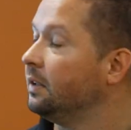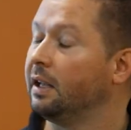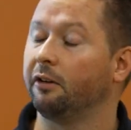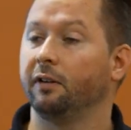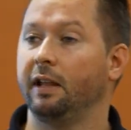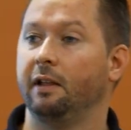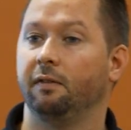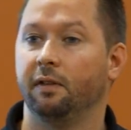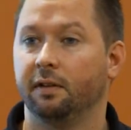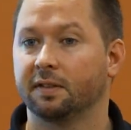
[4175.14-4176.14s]
Never had
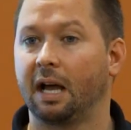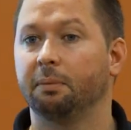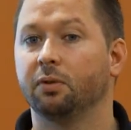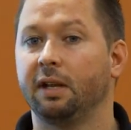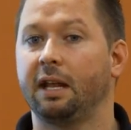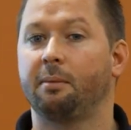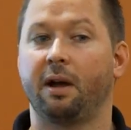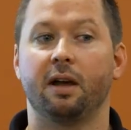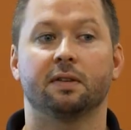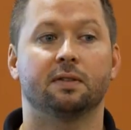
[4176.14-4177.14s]
stopped doing
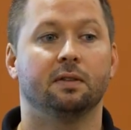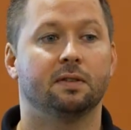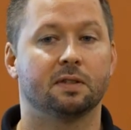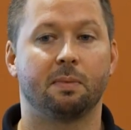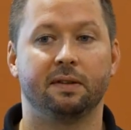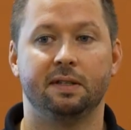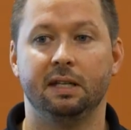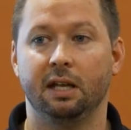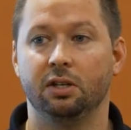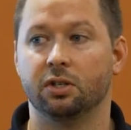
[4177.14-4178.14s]
antibiotics since my
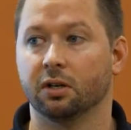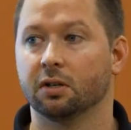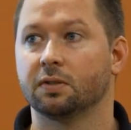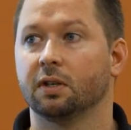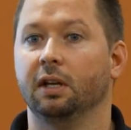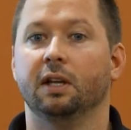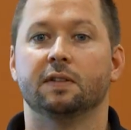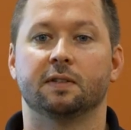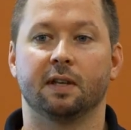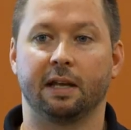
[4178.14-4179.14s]
teenage years.
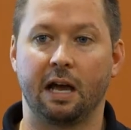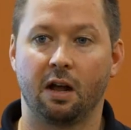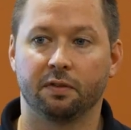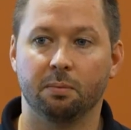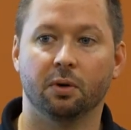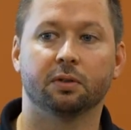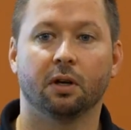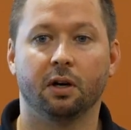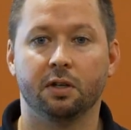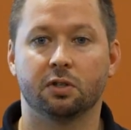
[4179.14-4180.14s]
Since I got off the milk
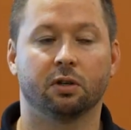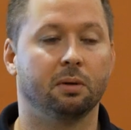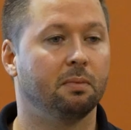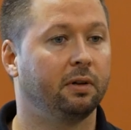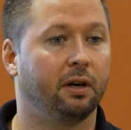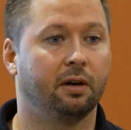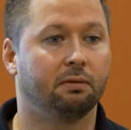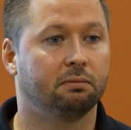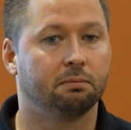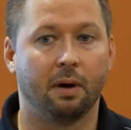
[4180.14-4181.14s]
to ice cream,
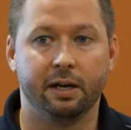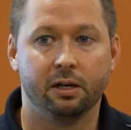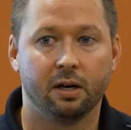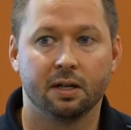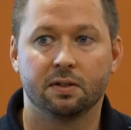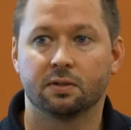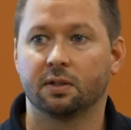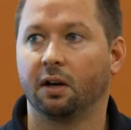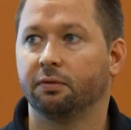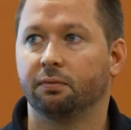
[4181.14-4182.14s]
and my earache
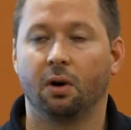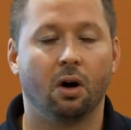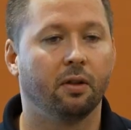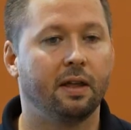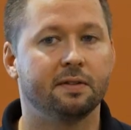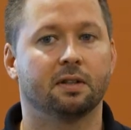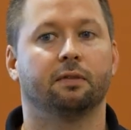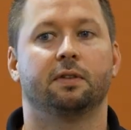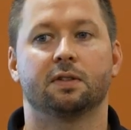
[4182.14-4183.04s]
stuff, all of that stuff